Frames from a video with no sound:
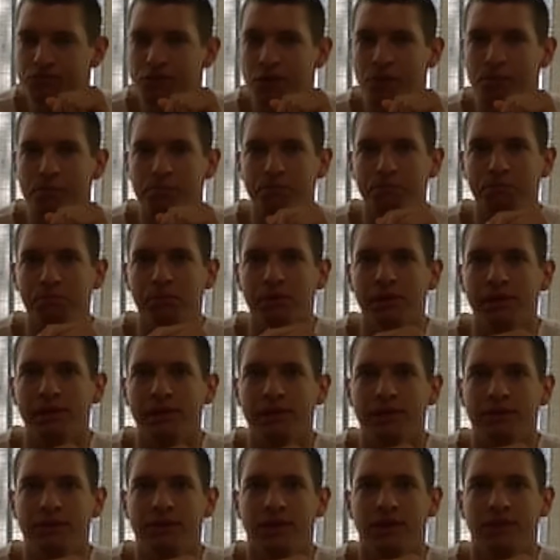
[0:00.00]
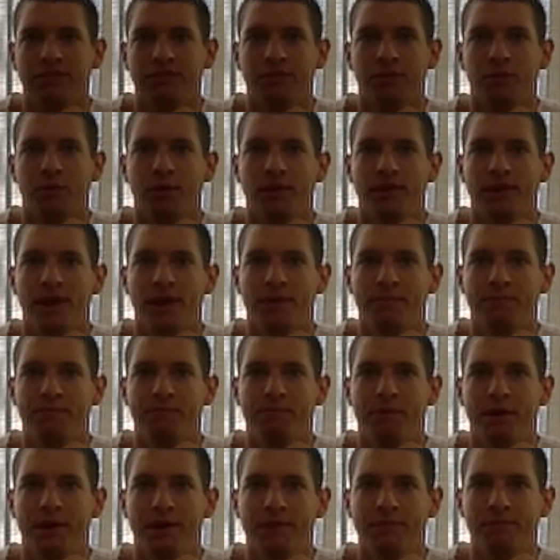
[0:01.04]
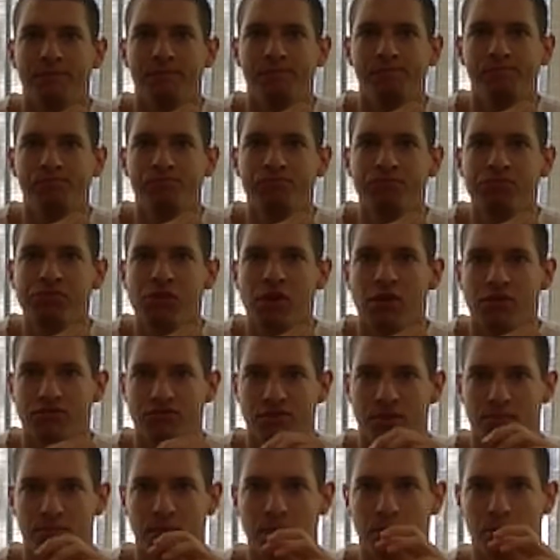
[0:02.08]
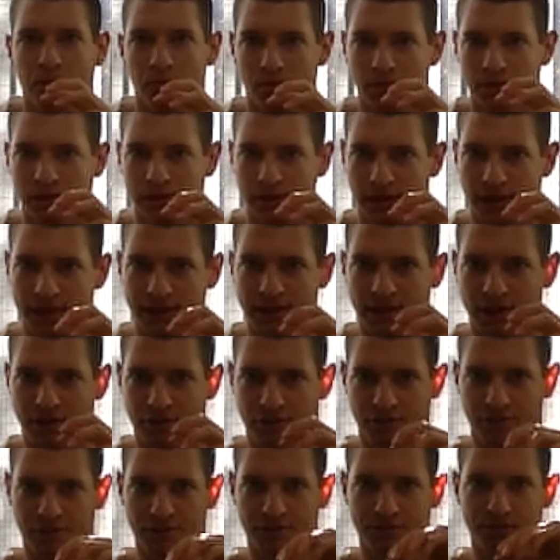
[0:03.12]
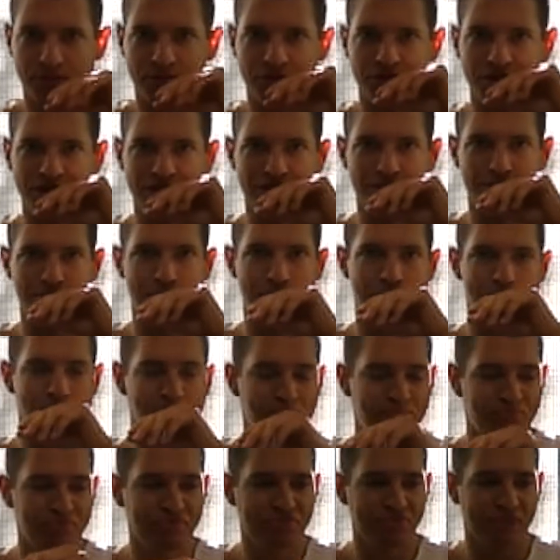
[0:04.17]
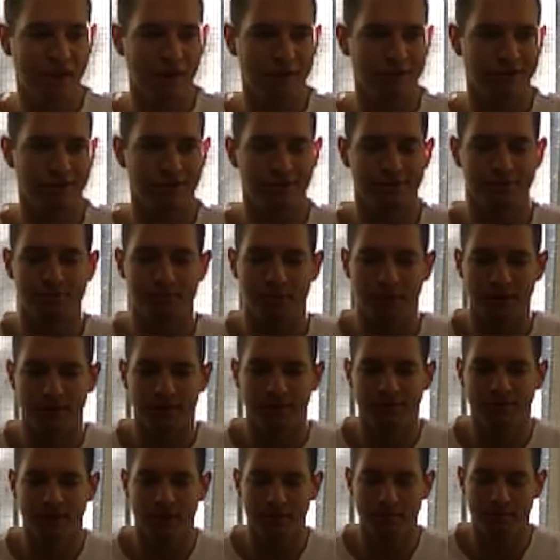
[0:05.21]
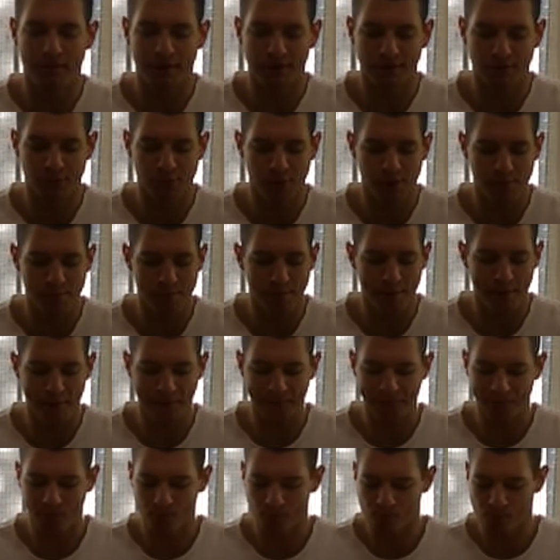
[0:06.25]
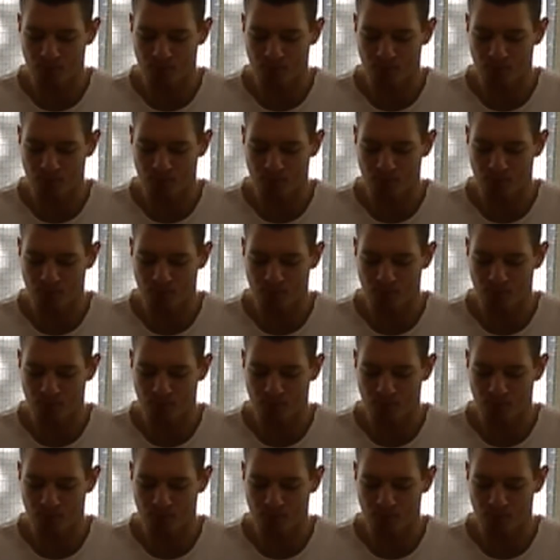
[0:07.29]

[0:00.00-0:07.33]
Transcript: completely takes away that bite. And some people really like that crisp cheese bitterness, that bite to it, but